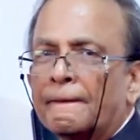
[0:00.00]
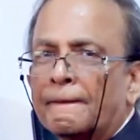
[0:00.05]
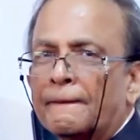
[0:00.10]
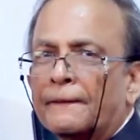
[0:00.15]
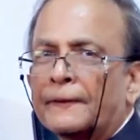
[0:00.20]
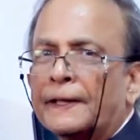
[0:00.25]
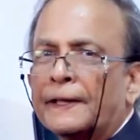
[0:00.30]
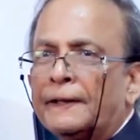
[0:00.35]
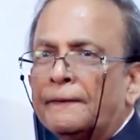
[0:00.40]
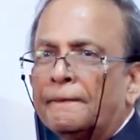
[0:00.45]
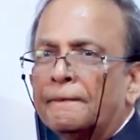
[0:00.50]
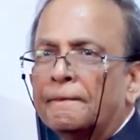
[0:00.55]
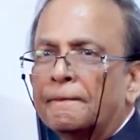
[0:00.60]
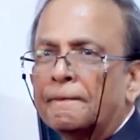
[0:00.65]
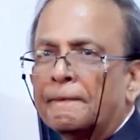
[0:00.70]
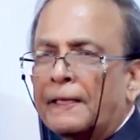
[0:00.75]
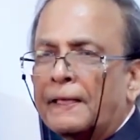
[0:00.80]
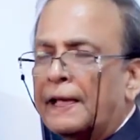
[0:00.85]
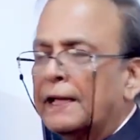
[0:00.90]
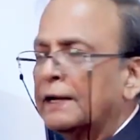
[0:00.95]
okay,
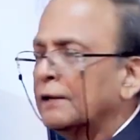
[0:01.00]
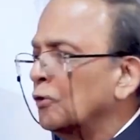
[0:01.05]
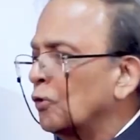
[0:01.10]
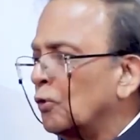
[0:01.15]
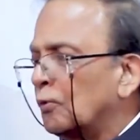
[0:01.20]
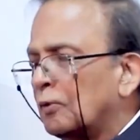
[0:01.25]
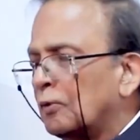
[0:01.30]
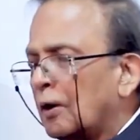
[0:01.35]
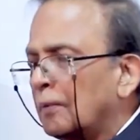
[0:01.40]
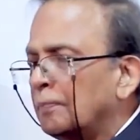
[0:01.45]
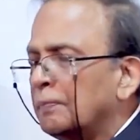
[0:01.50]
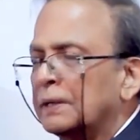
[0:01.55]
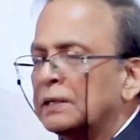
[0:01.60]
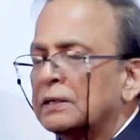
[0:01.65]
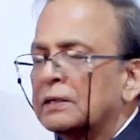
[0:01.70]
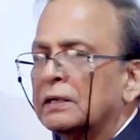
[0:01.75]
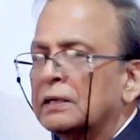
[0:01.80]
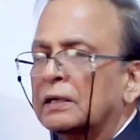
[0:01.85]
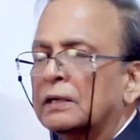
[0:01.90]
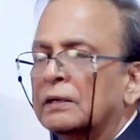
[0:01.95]
and no
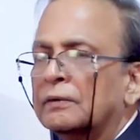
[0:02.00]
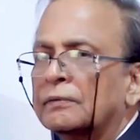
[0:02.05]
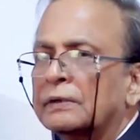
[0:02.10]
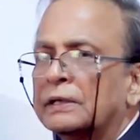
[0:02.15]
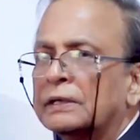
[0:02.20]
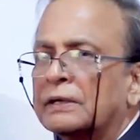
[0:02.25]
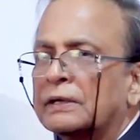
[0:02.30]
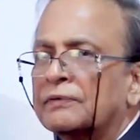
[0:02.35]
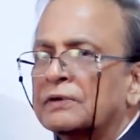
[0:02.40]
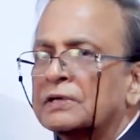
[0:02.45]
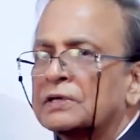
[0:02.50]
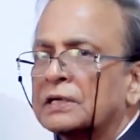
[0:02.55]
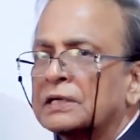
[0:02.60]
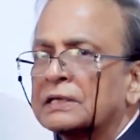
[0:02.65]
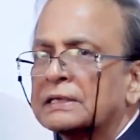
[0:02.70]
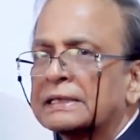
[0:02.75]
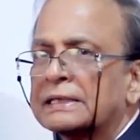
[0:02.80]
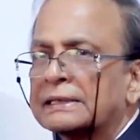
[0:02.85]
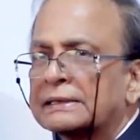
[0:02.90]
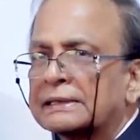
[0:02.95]
government intervention
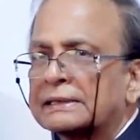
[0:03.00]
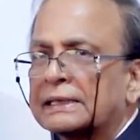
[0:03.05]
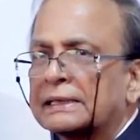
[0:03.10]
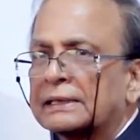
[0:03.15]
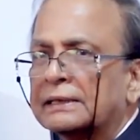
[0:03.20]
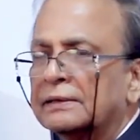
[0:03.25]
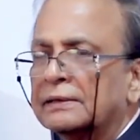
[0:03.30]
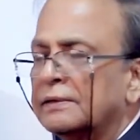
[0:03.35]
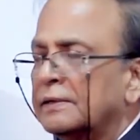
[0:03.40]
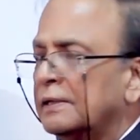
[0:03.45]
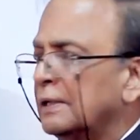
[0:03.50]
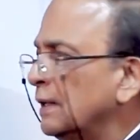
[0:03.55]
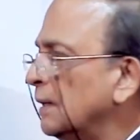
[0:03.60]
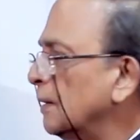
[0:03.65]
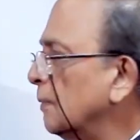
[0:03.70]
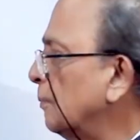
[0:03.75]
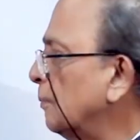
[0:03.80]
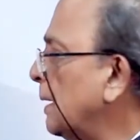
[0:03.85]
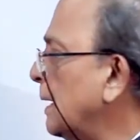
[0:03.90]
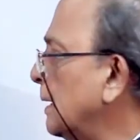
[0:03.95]
is necessary,
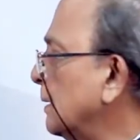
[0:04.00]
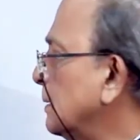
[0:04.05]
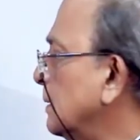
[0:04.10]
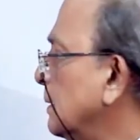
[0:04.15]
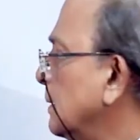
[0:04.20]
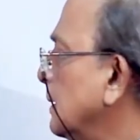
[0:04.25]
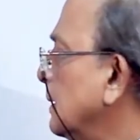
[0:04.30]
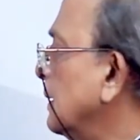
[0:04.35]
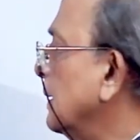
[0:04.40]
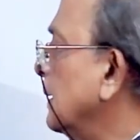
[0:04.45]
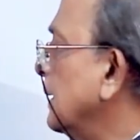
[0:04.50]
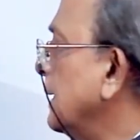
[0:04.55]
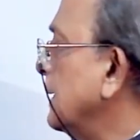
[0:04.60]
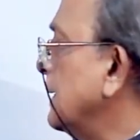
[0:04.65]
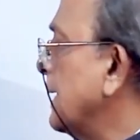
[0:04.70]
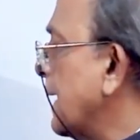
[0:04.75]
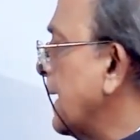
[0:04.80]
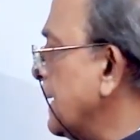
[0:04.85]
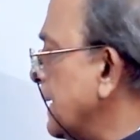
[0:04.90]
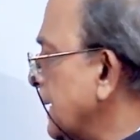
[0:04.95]
but
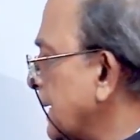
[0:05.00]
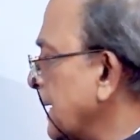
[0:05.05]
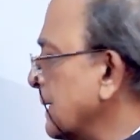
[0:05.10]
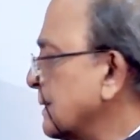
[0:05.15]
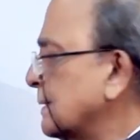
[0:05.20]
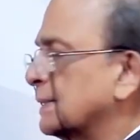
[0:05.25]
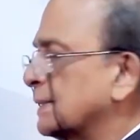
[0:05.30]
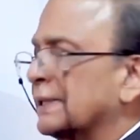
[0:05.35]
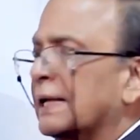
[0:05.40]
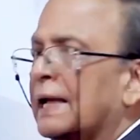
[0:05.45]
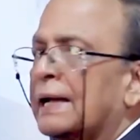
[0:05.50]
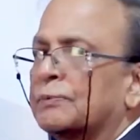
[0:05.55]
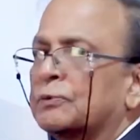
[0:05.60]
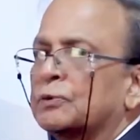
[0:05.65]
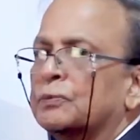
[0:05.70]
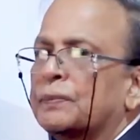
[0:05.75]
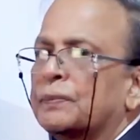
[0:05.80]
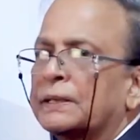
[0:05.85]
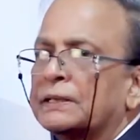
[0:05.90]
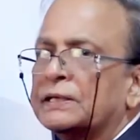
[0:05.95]
in any case they have
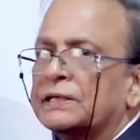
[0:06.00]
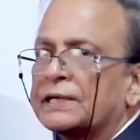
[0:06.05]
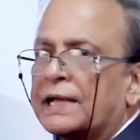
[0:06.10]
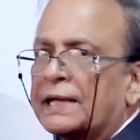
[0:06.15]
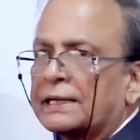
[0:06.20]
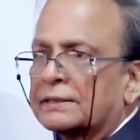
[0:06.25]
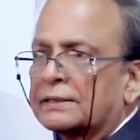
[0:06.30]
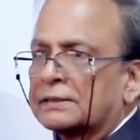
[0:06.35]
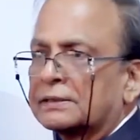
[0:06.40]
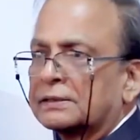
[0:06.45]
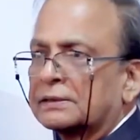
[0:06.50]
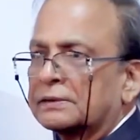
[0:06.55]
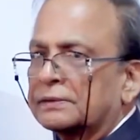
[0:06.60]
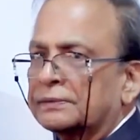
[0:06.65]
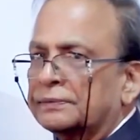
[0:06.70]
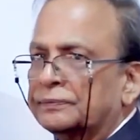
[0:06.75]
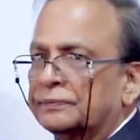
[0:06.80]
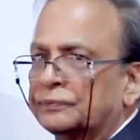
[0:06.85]
to pay the tax.